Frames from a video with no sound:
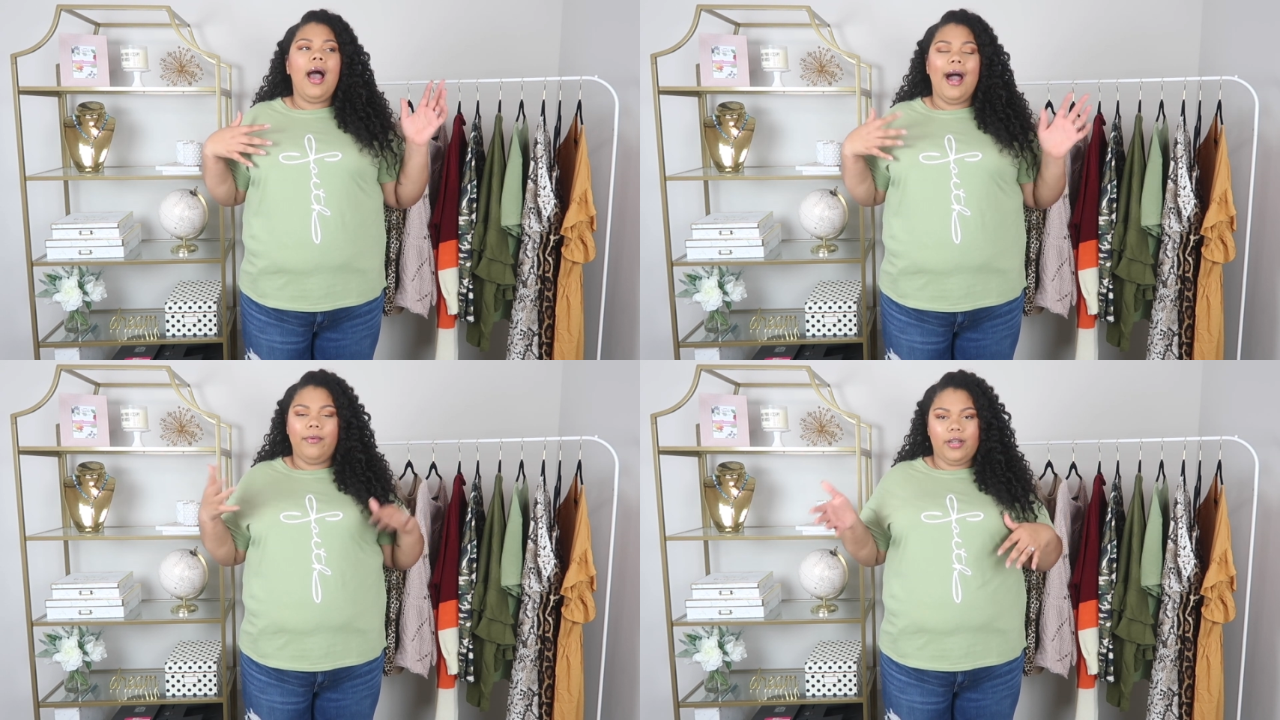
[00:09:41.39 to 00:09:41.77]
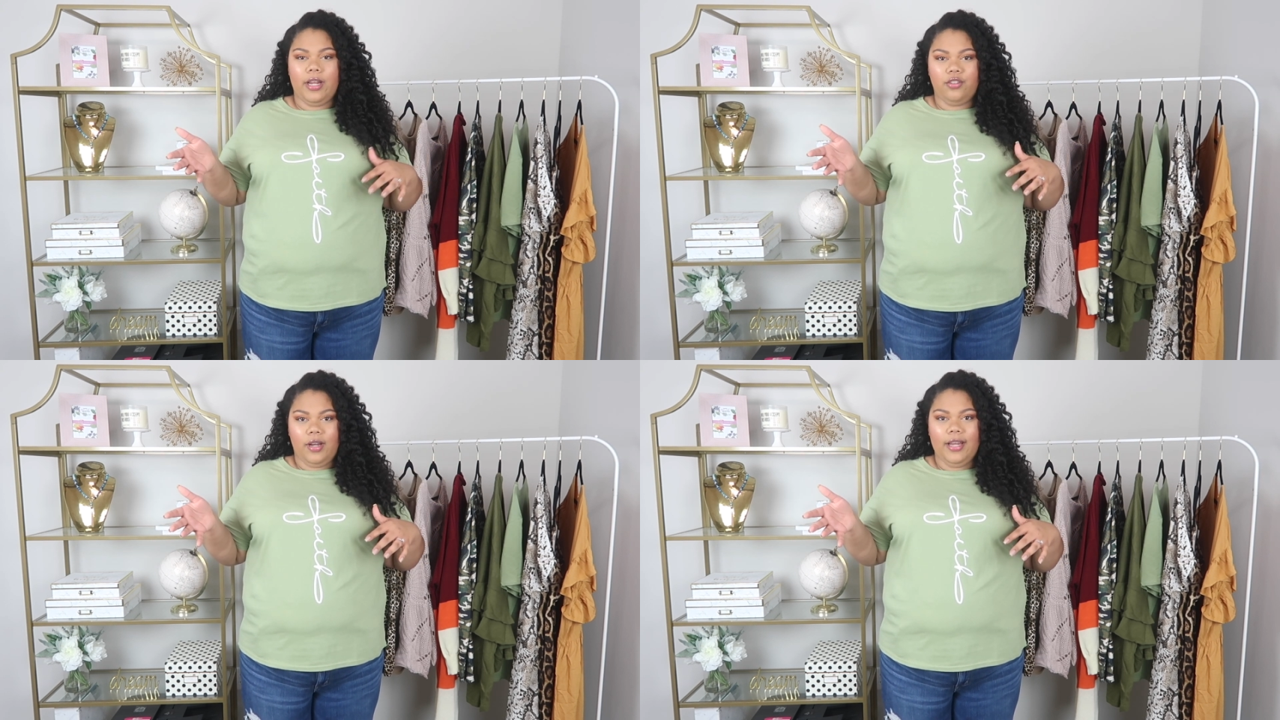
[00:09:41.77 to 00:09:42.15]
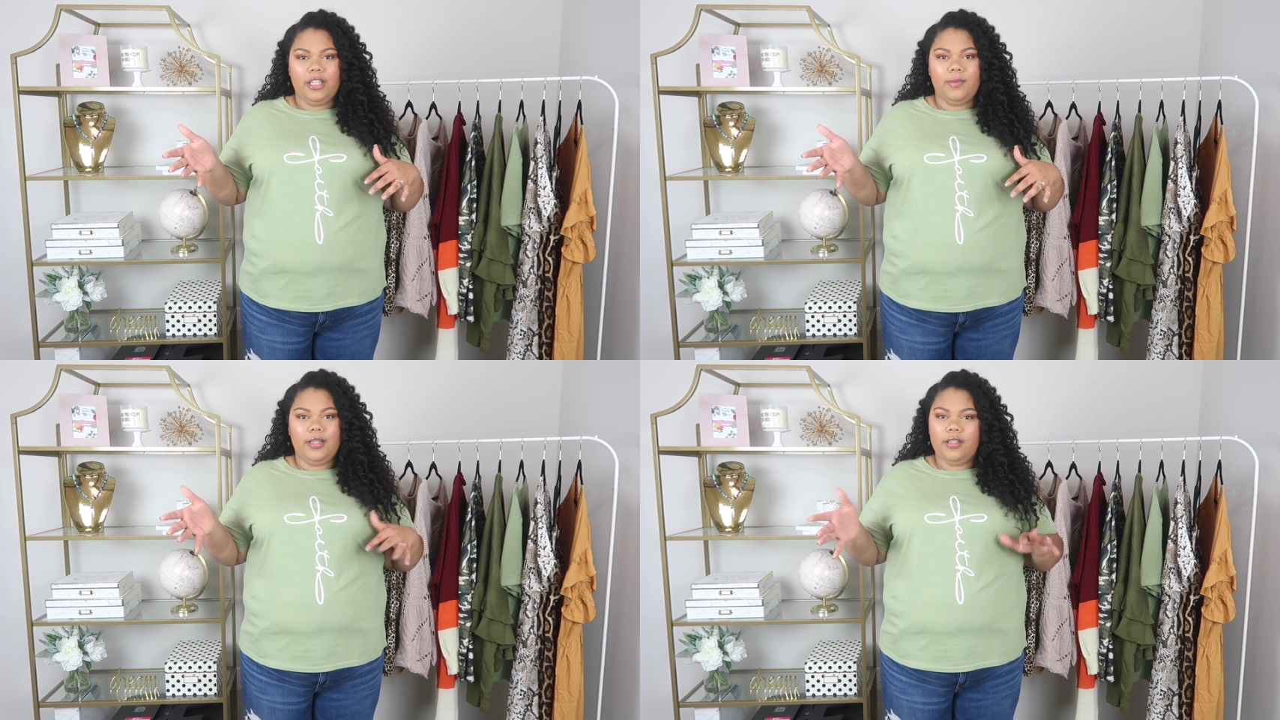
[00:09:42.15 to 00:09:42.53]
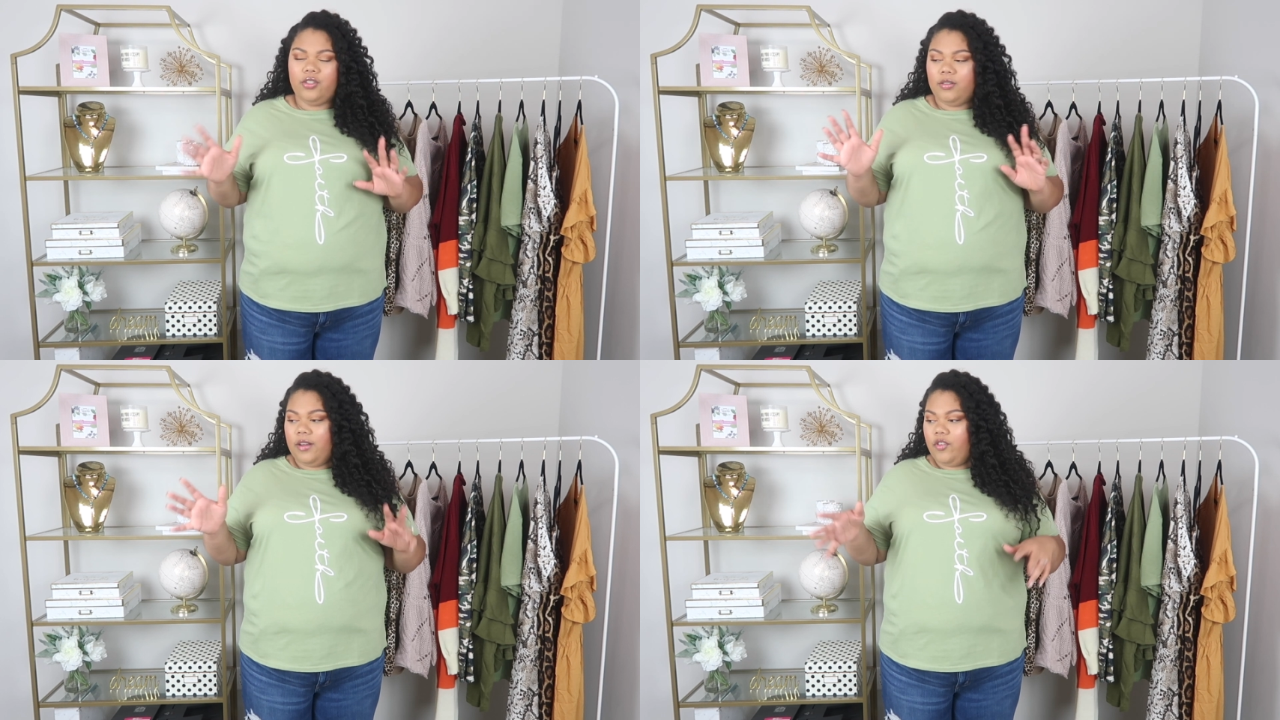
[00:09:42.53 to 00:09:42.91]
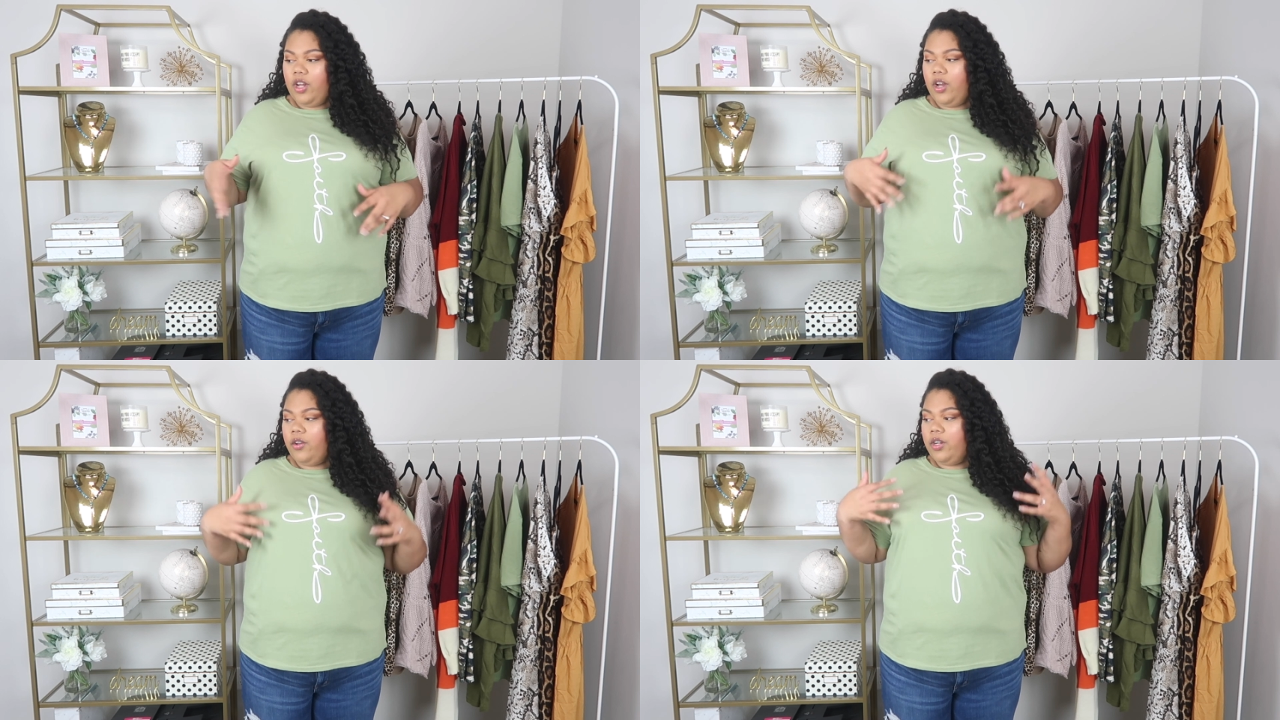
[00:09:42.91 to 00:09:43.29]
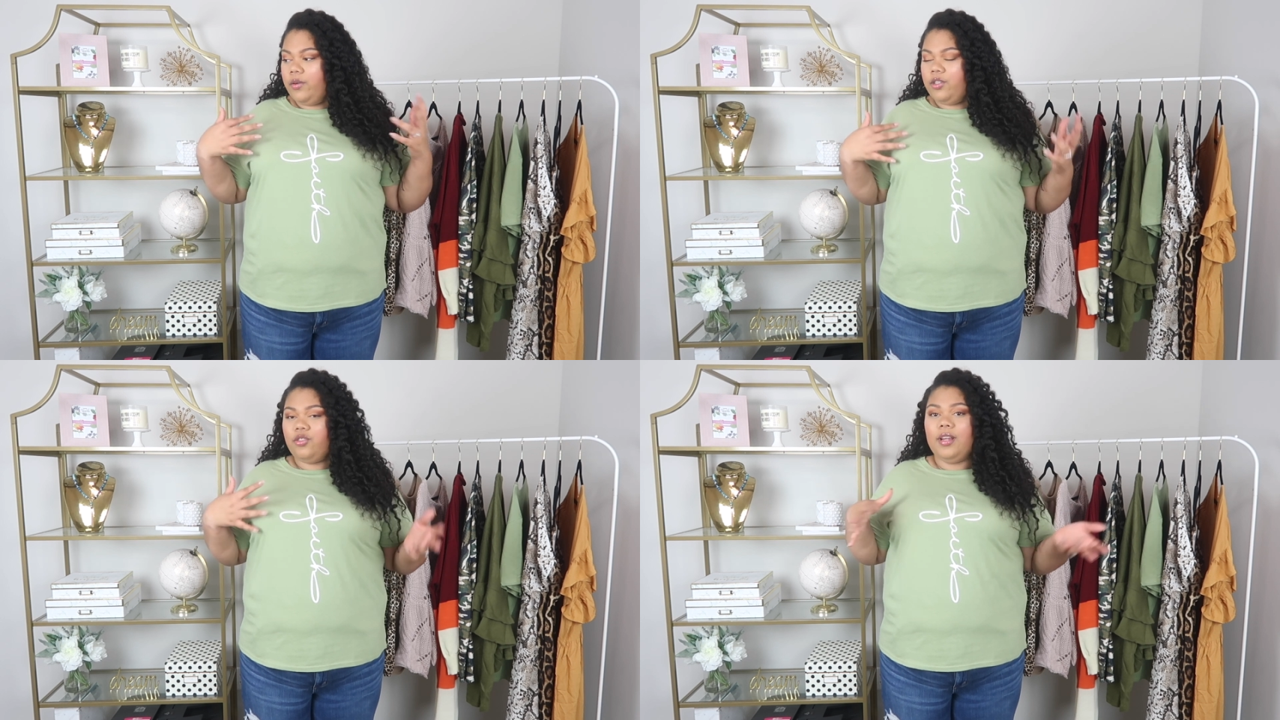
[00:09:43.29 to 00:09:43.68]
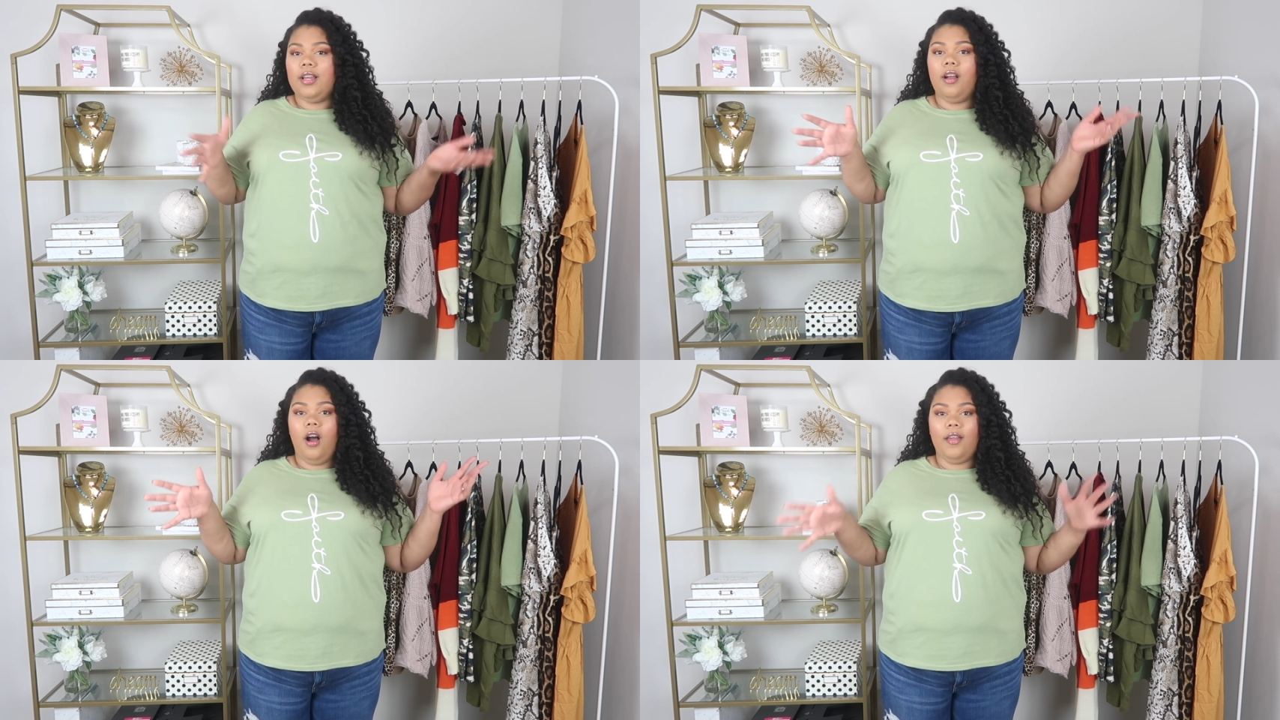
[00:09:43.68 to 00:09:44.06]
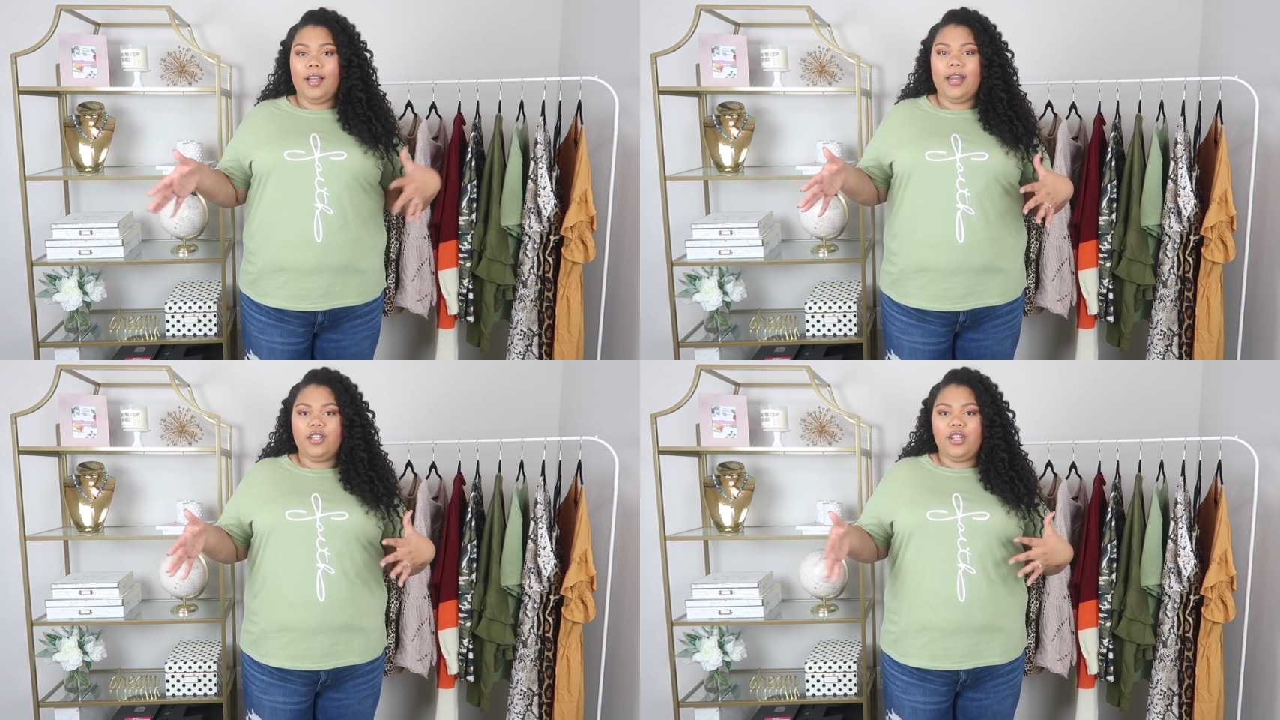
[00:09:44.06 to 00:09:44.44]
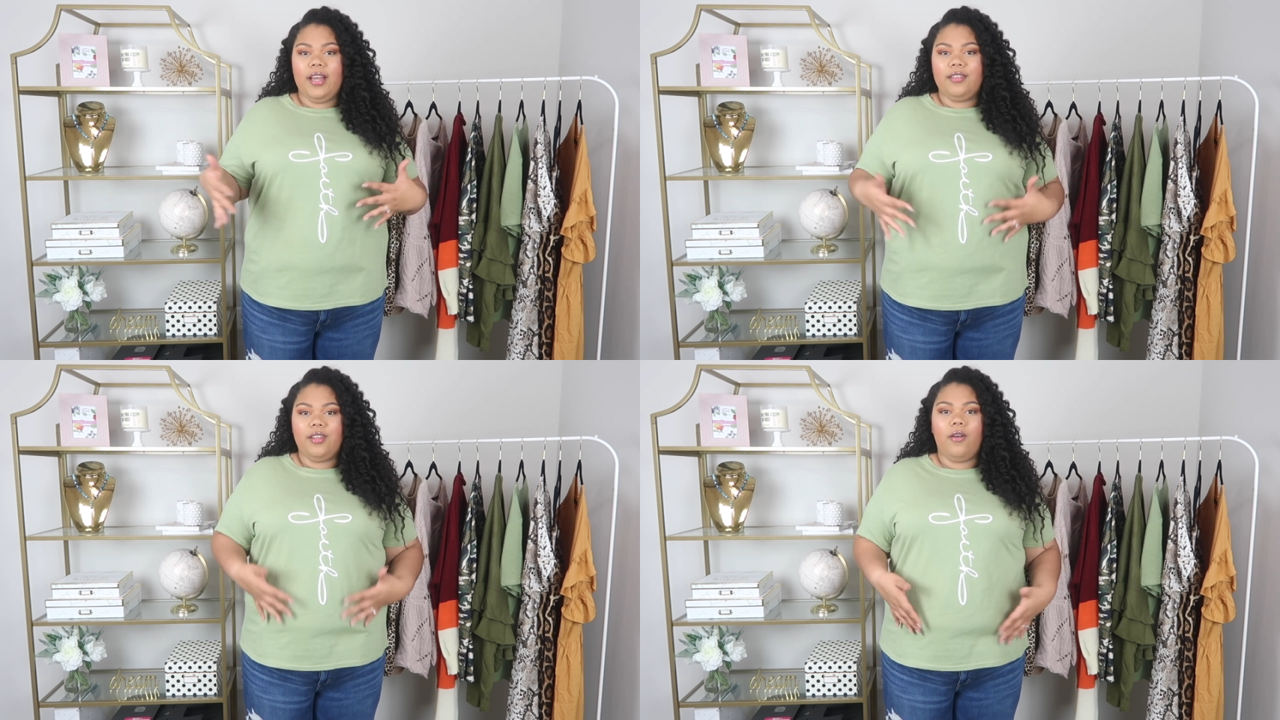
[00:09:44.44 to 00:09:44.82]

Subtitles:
I would not dry it just because you never know, you don't shrink, all that kind of jazz.